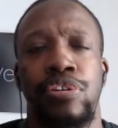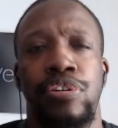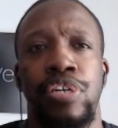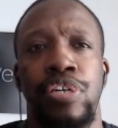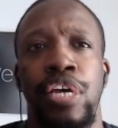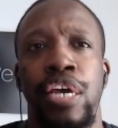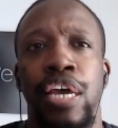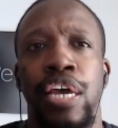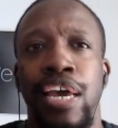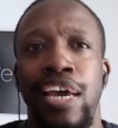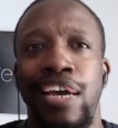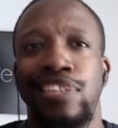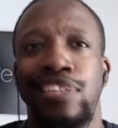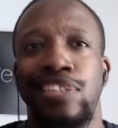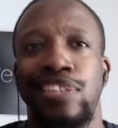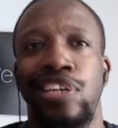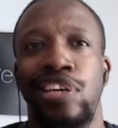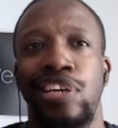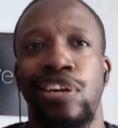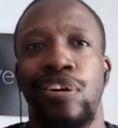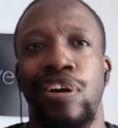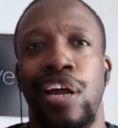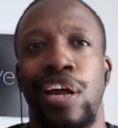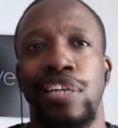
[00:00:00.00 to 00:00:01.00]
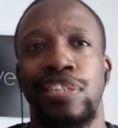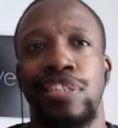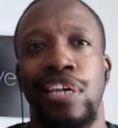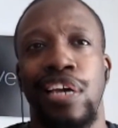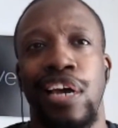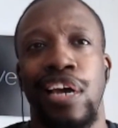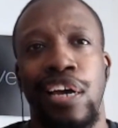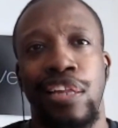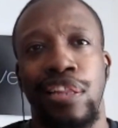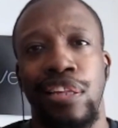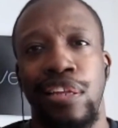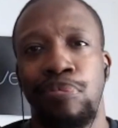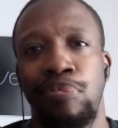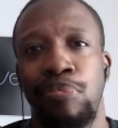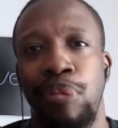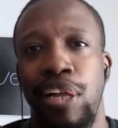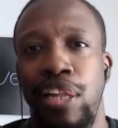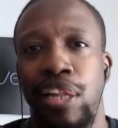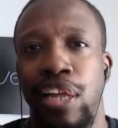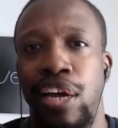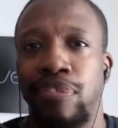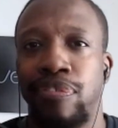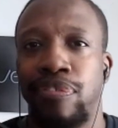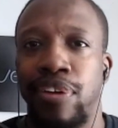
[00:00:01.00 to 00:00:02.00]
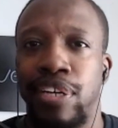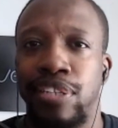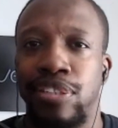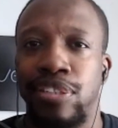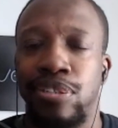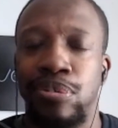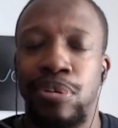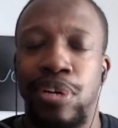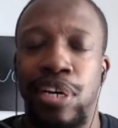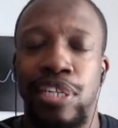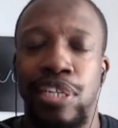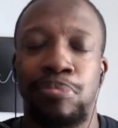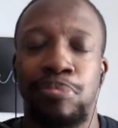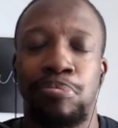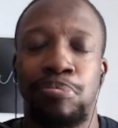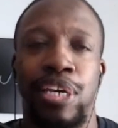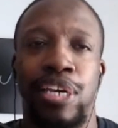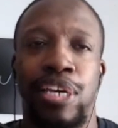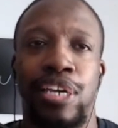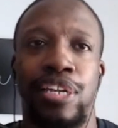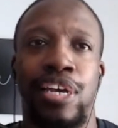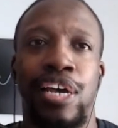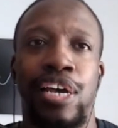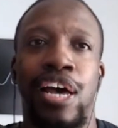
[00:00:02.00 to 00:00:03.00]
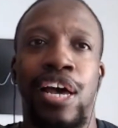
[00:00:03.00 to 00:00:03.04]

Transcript: And considering I say I live my life at 2x speed,